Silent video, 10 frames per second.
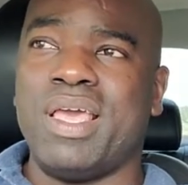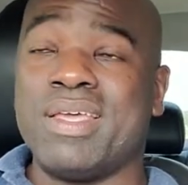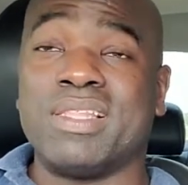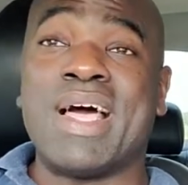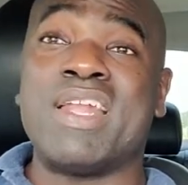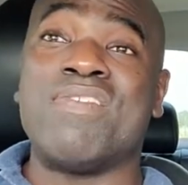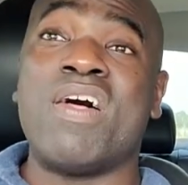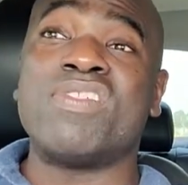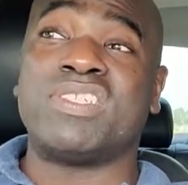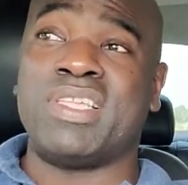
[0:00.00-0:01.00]
and a lot of
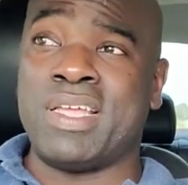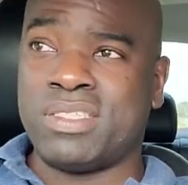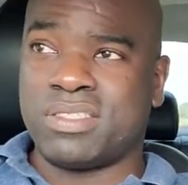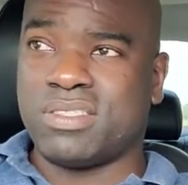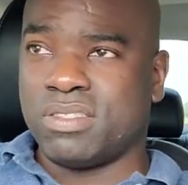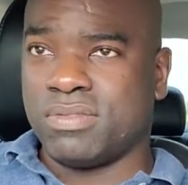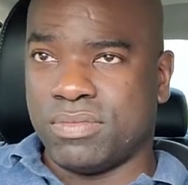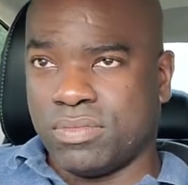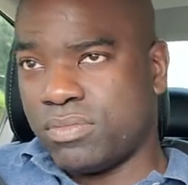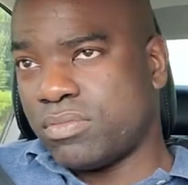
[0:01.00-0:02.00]
other states
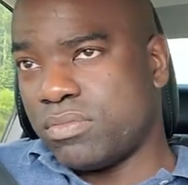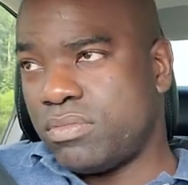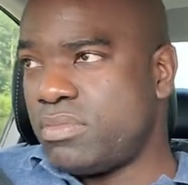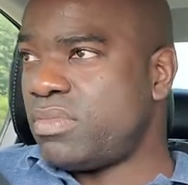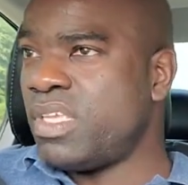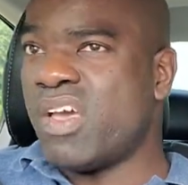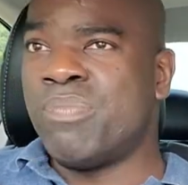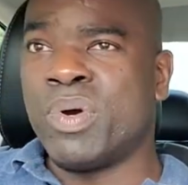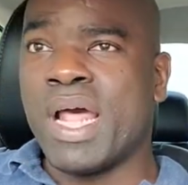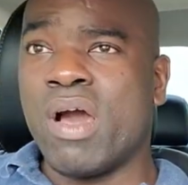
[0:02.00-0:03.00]
have
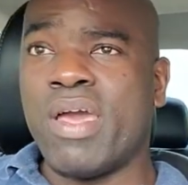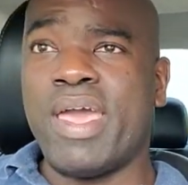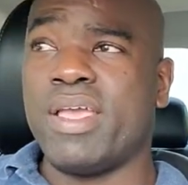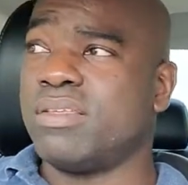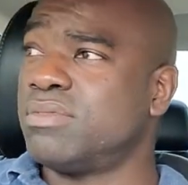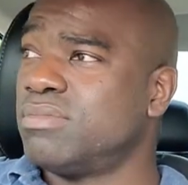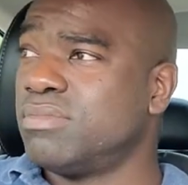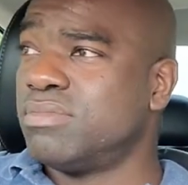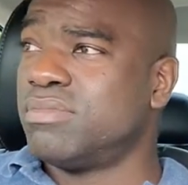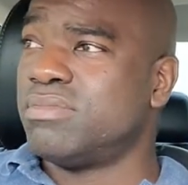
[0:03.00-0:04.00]
put out, hey,
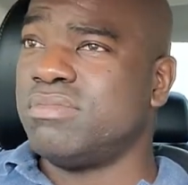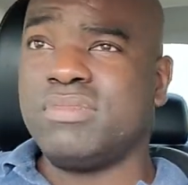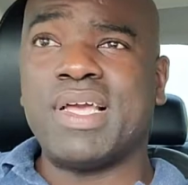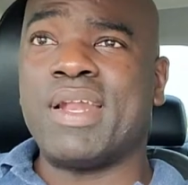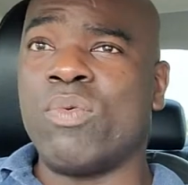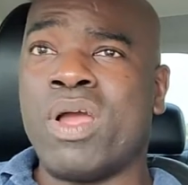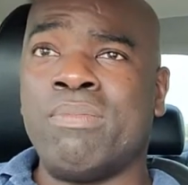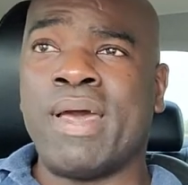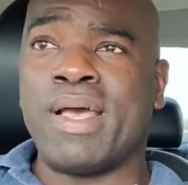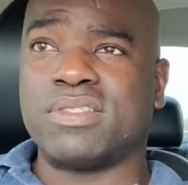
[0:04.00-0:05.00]
you got to wear a
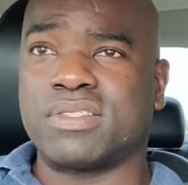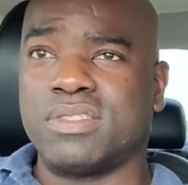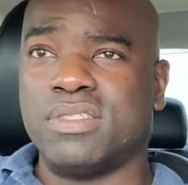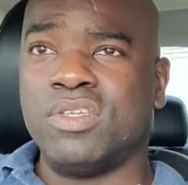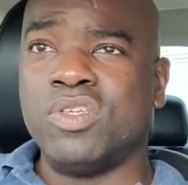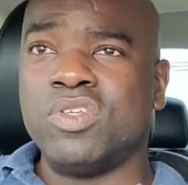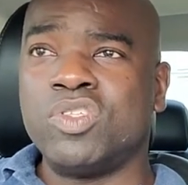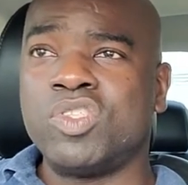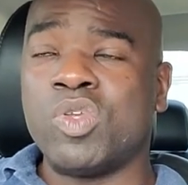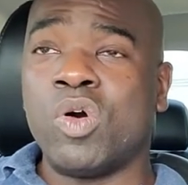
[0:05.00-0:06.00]
mask.
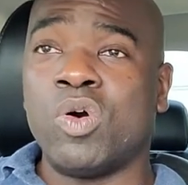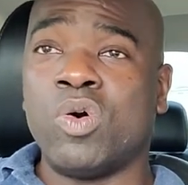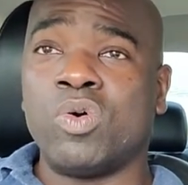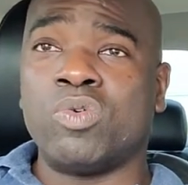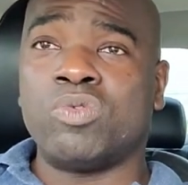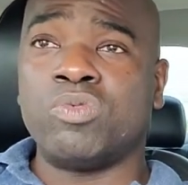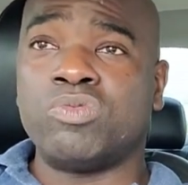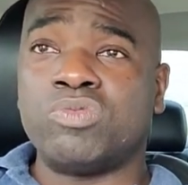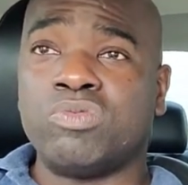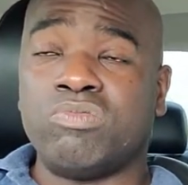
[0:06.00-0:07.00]
So
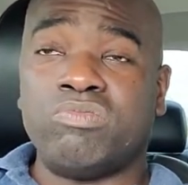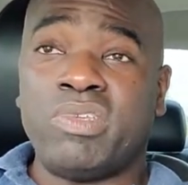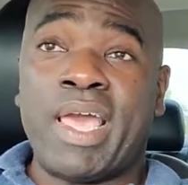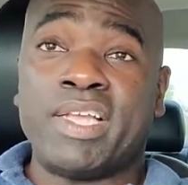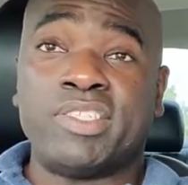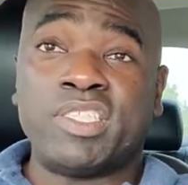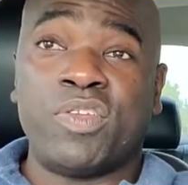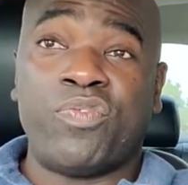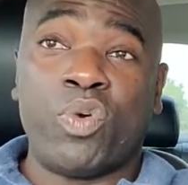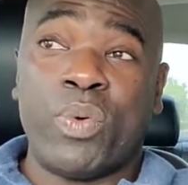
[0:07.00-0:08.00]
yeah, just
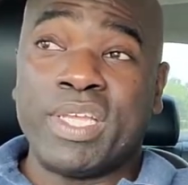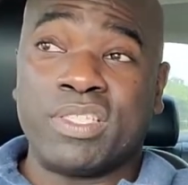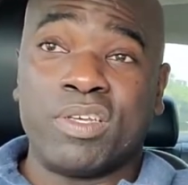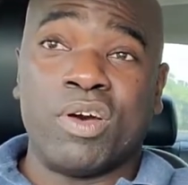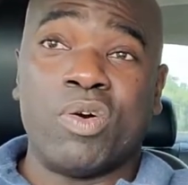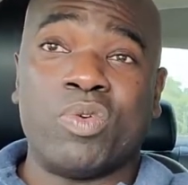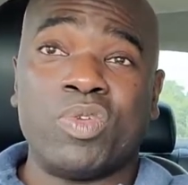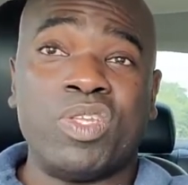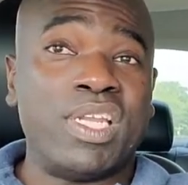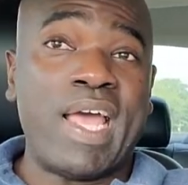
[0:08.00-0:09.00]
a few weeks ago,
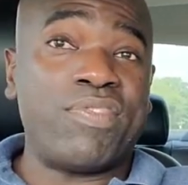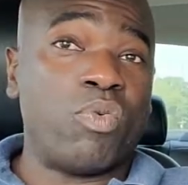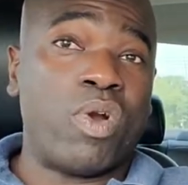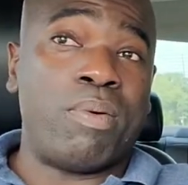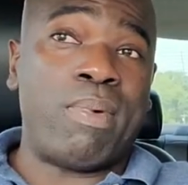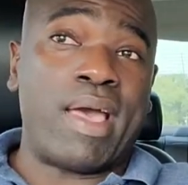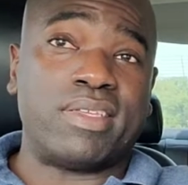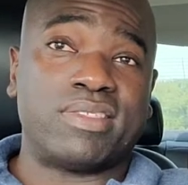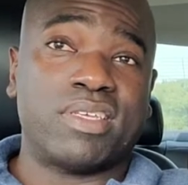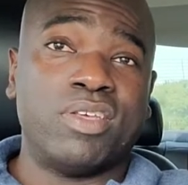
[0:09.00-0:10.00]
you didn't have to wear a
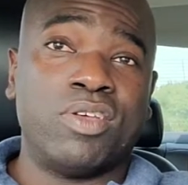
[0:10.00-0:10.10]
mask.